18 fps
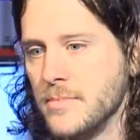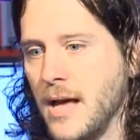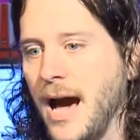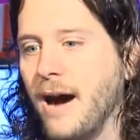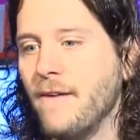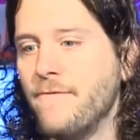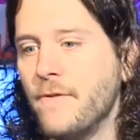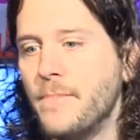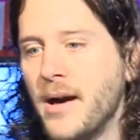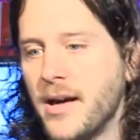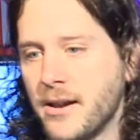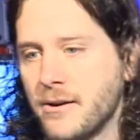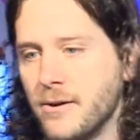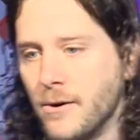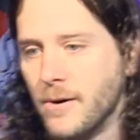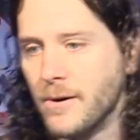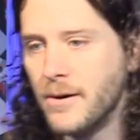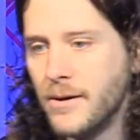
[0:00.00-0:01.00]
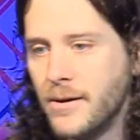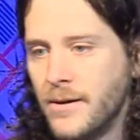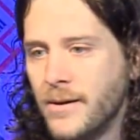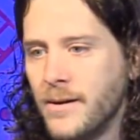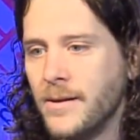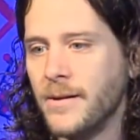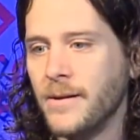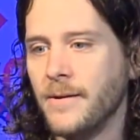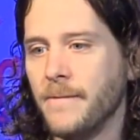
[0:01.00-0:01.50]
Alphabetical.
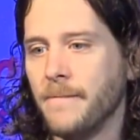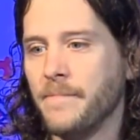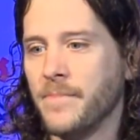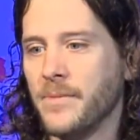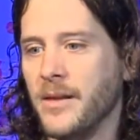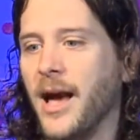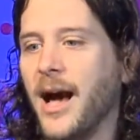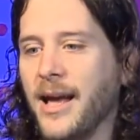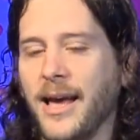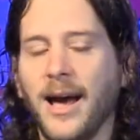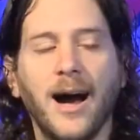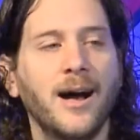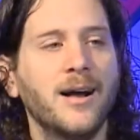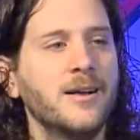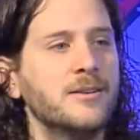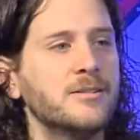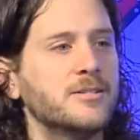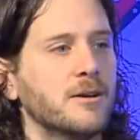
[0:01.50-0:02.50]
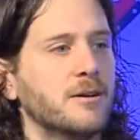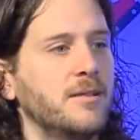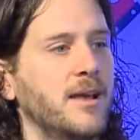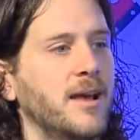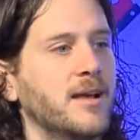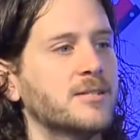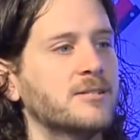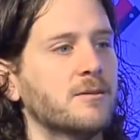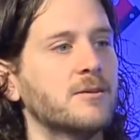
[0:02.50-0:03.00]
Yeah. So the
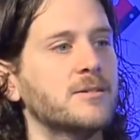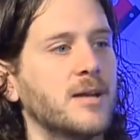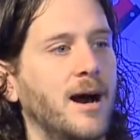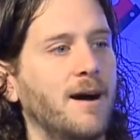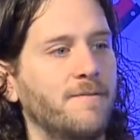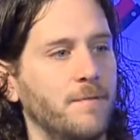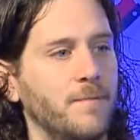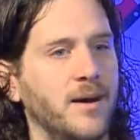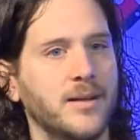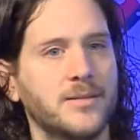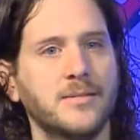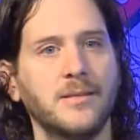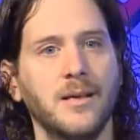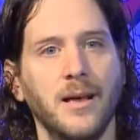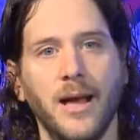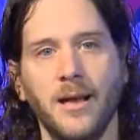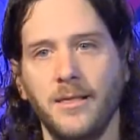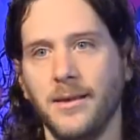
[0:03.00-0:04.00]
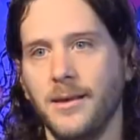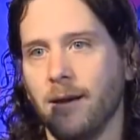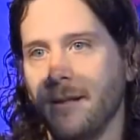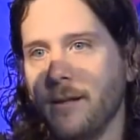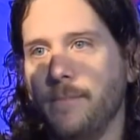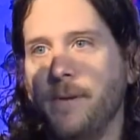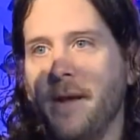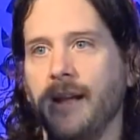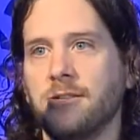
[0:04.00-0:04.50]
answer is alphabets. The
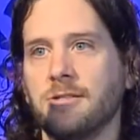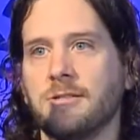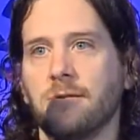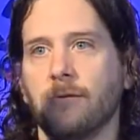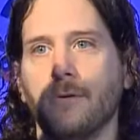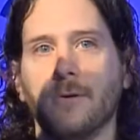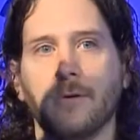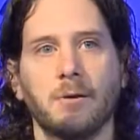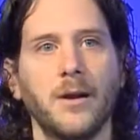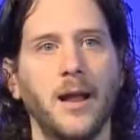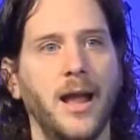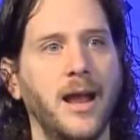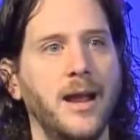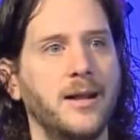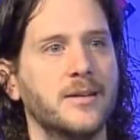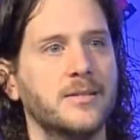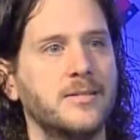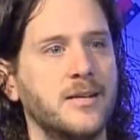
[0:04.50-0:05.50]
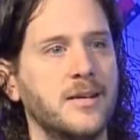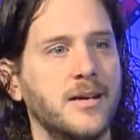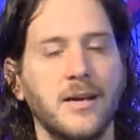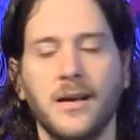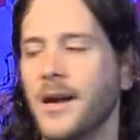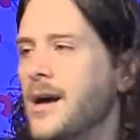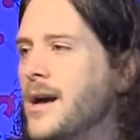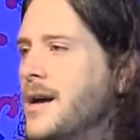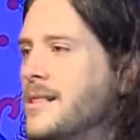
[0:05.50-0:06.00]
Yellow Pages are ordered A to Z.
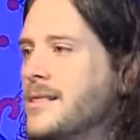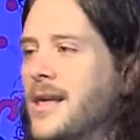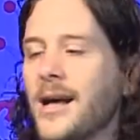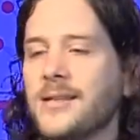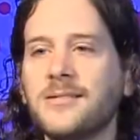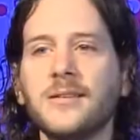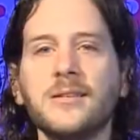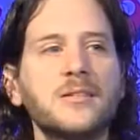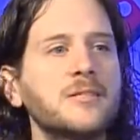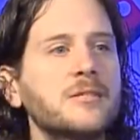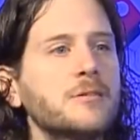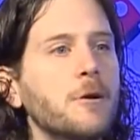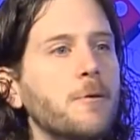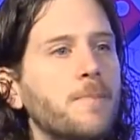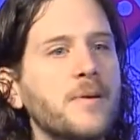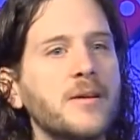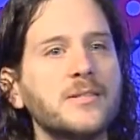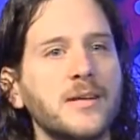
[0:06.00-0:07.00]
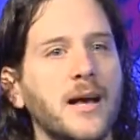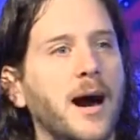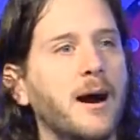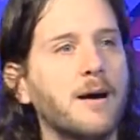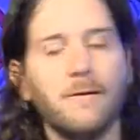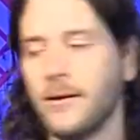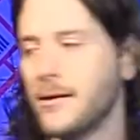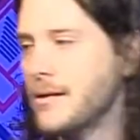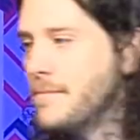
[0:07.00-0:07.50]
That's the stupidest
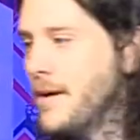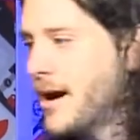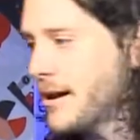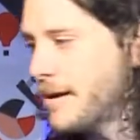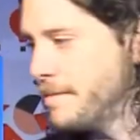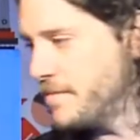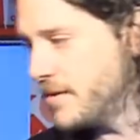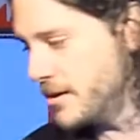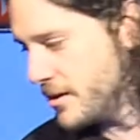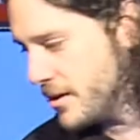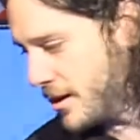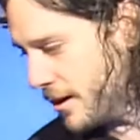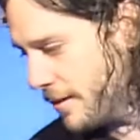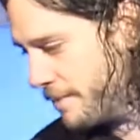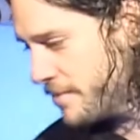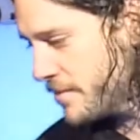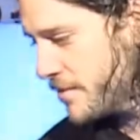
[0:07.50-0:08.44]
algorithm I can. There you go.